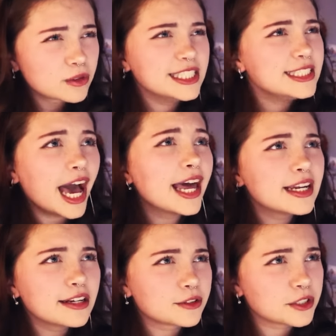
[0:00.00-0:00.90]
these
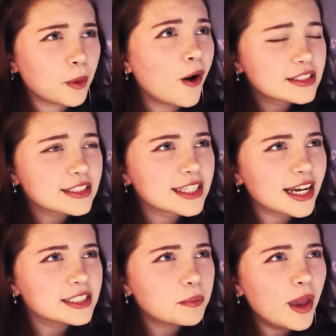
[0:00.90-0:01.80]
edited responses that
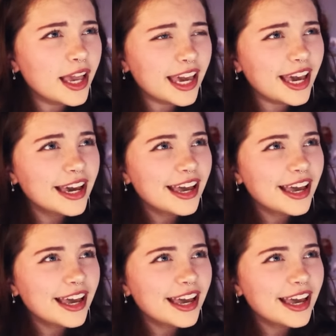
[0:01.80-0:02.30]
he's making.